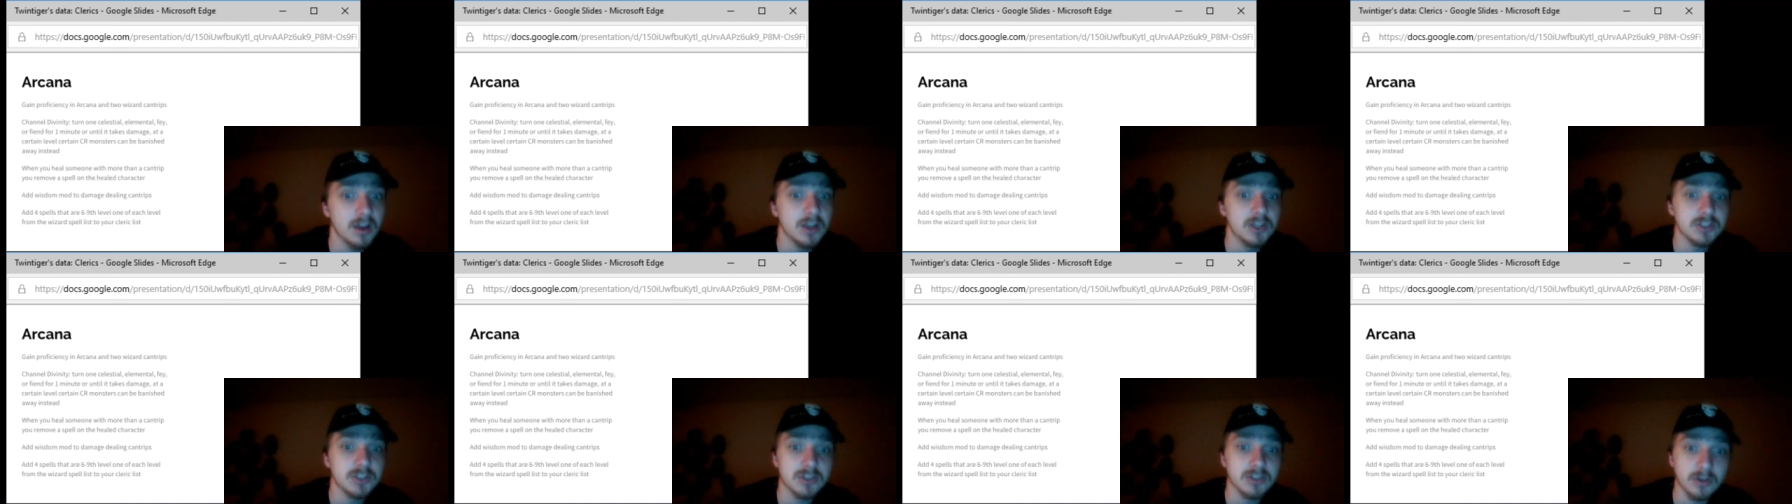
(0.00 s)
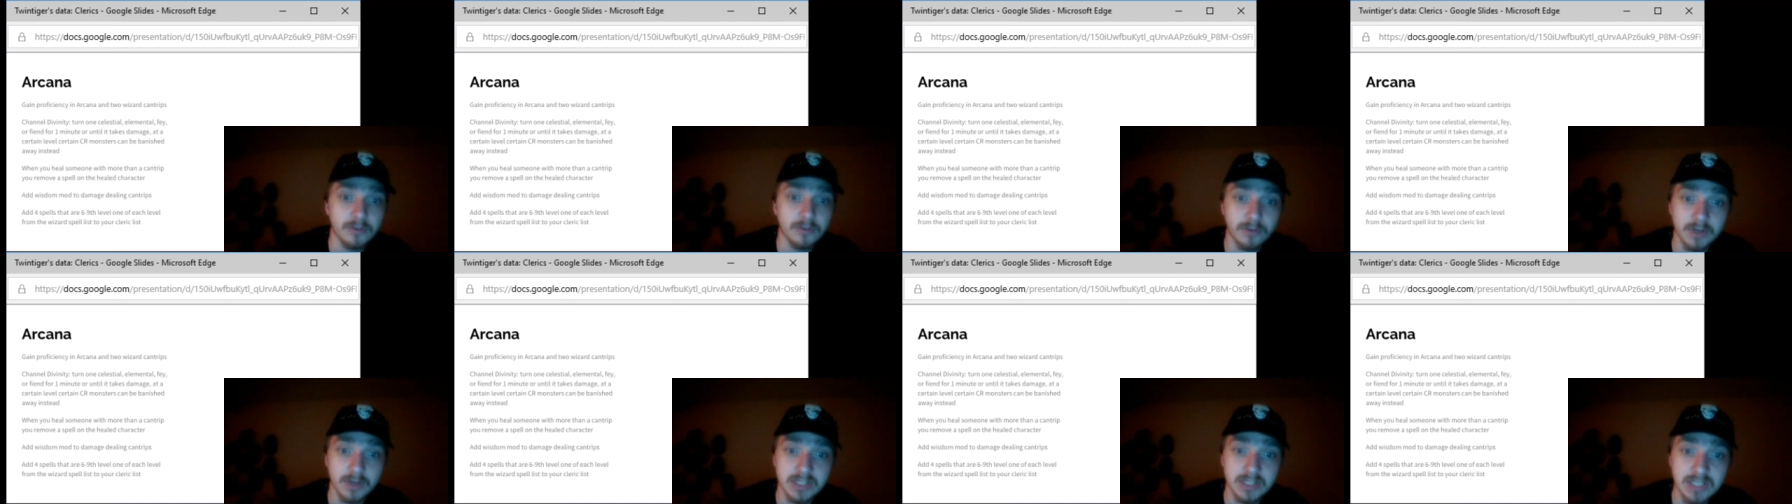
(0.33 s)
So,
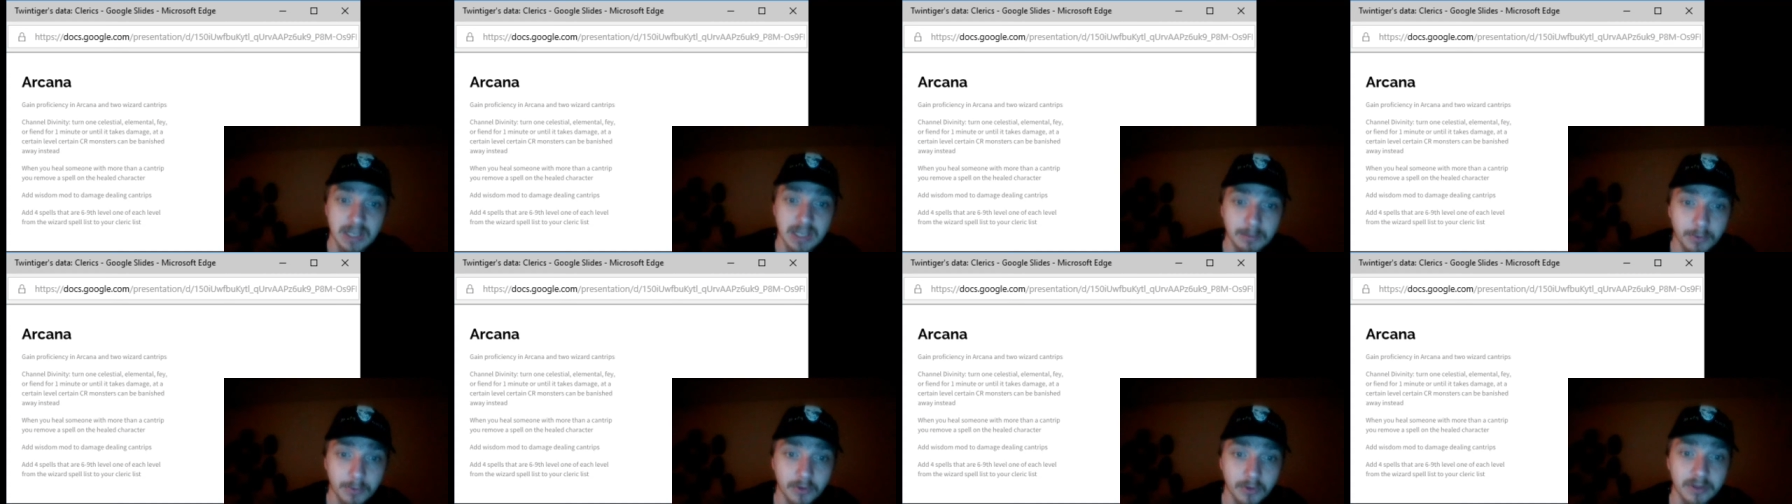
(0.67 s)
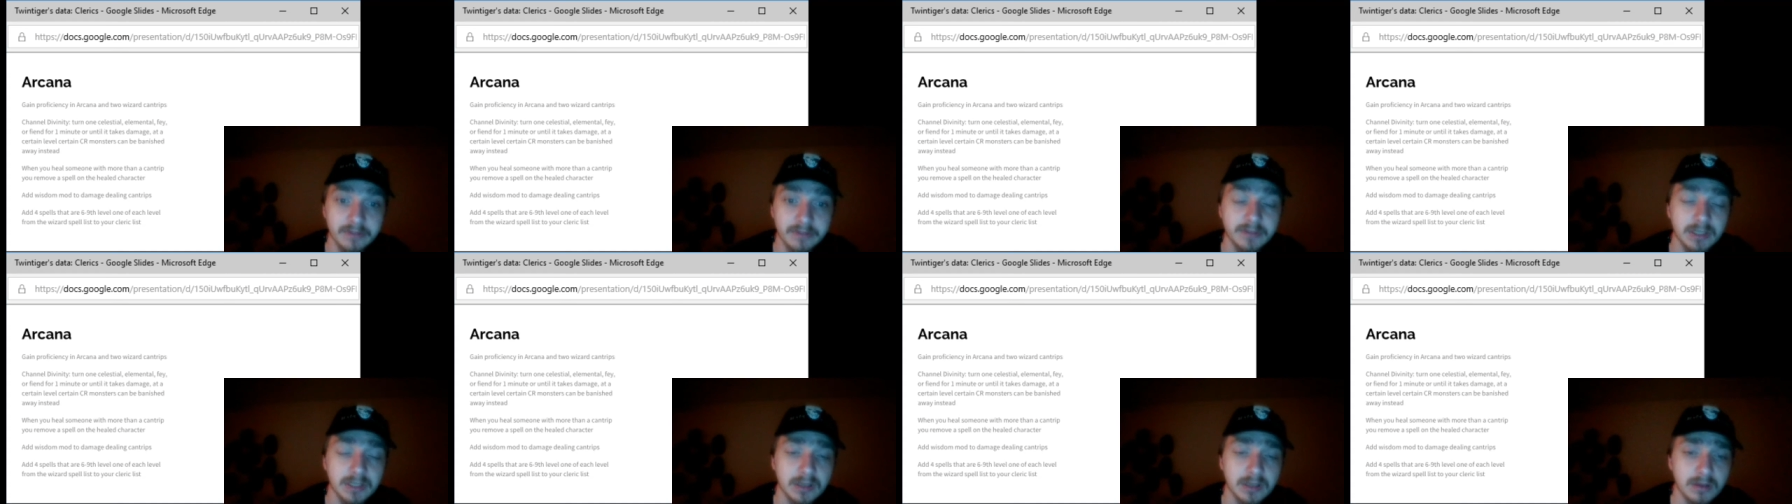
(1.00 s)
for example,
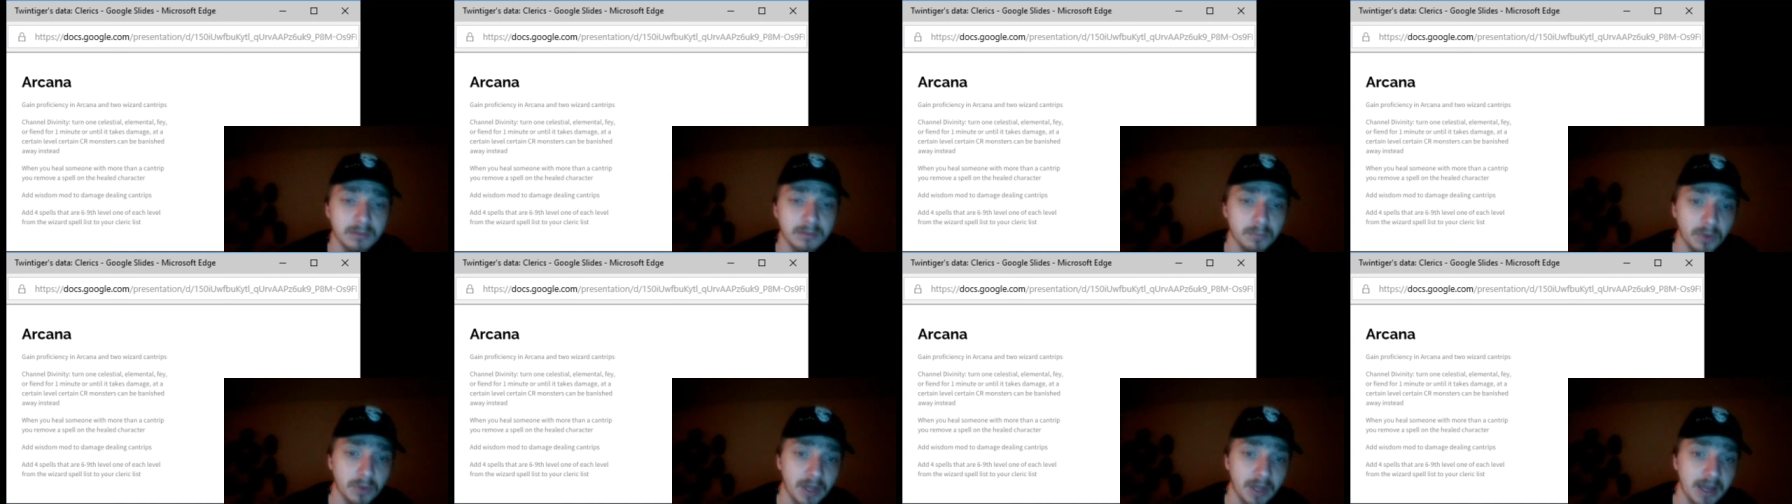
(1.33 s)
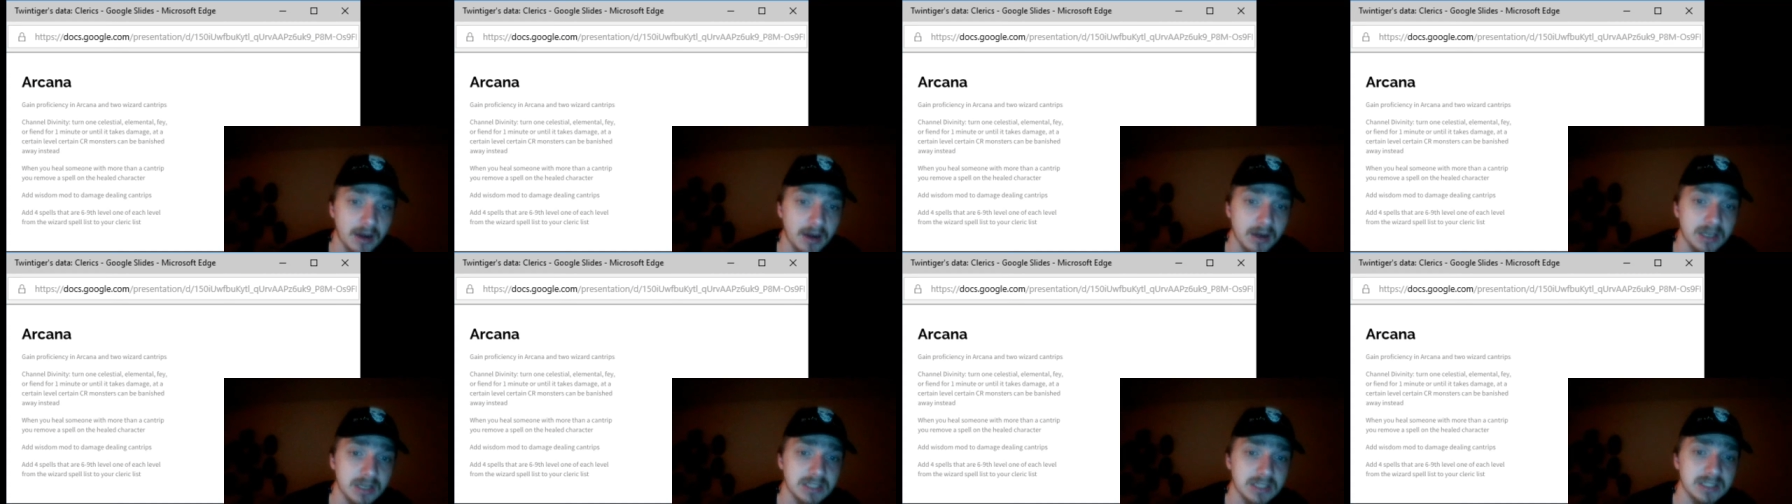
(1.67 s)
if the
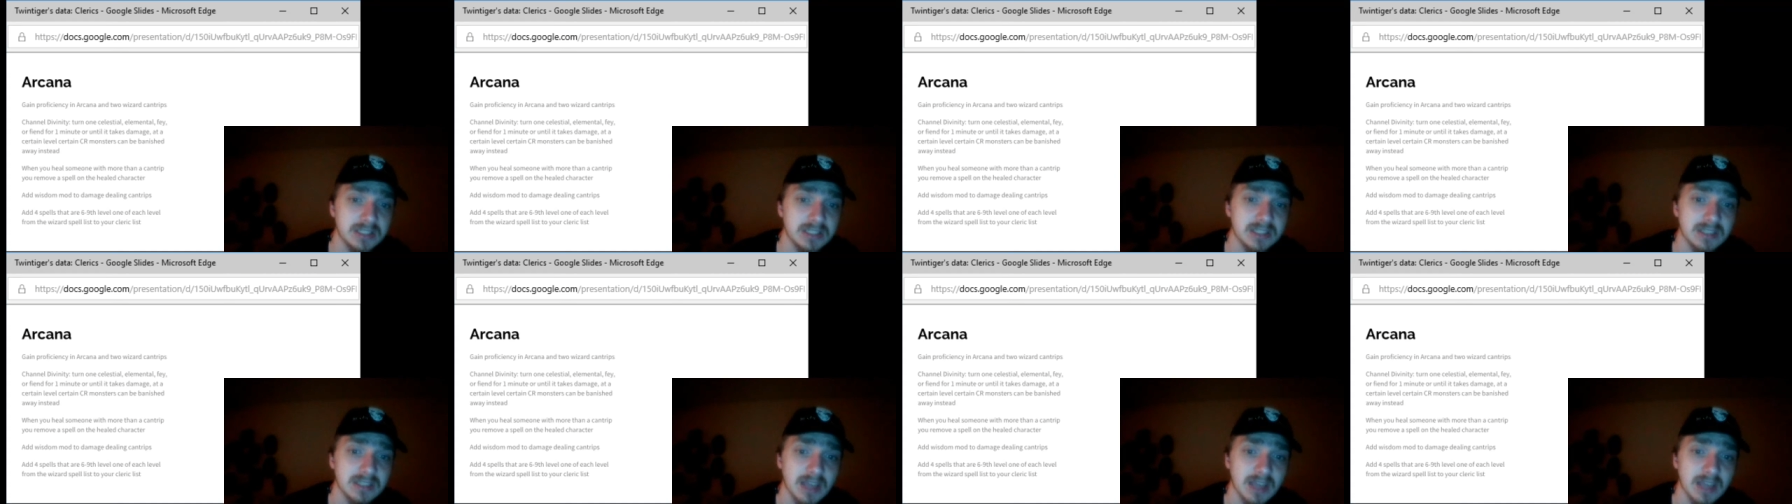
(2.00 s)
player is